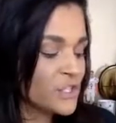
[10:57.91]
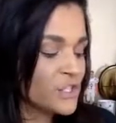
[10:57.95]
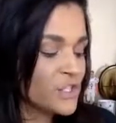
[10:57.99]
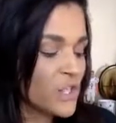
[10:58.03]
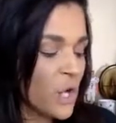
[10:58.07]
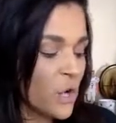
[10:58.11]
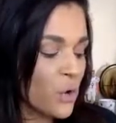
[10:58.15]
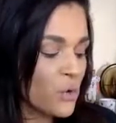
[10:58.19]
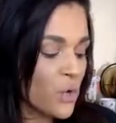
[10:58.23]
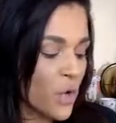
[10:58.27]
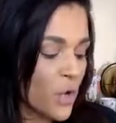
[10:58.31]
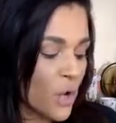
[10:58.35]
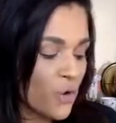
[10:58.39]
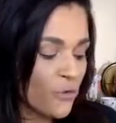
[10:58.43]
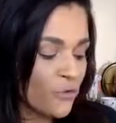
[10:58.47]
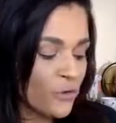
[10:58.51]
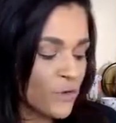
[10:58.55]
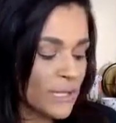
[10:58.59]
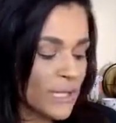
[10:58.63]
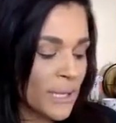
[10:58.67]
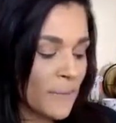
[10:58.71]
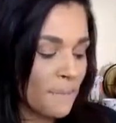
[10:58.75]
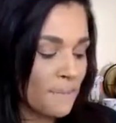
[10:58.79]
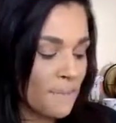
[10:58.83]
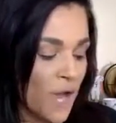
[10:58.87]
Don't
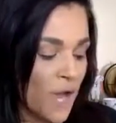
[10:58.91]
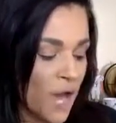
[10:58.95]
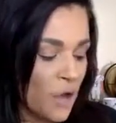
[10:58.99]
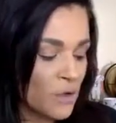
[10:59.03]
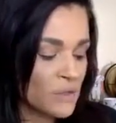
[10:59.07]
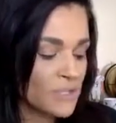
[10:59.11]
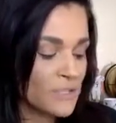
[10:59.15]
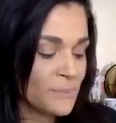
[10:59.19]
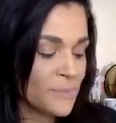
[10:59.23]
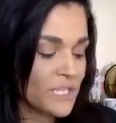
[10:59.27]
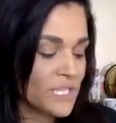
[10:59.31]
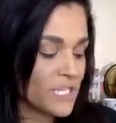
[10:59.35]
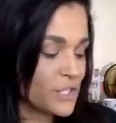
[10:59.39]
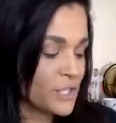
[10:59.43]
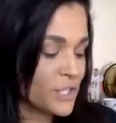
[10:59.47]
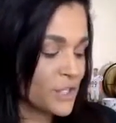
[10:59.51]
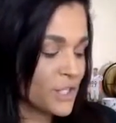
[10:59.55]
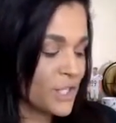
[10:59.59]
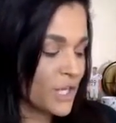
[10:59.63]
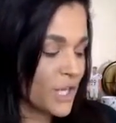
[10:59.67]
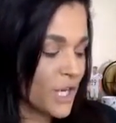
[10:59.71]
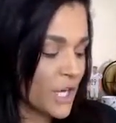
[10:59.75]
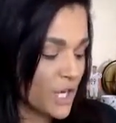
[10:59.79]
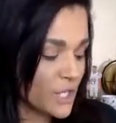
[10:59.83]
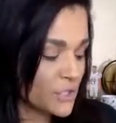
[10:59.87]
overly post because you're
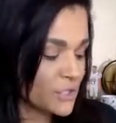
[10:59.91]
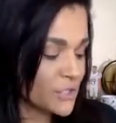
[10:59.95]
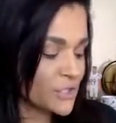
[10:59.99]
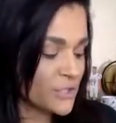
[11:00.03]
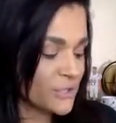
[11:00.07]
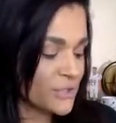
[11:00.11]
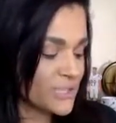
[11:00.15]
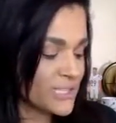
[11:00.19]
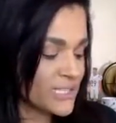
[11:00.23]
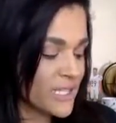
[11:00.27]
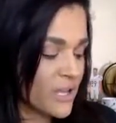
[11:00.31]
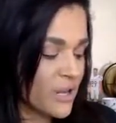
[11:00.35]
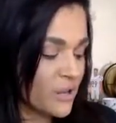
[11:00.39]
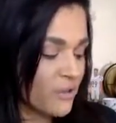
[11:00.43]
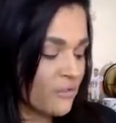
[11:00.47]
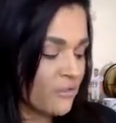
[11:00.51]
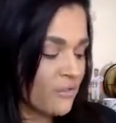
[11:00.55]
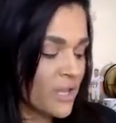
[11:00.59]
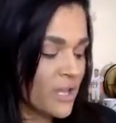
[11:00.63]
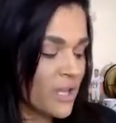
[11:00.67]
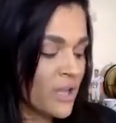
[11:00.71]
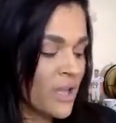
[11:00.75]
going to hurt yourself.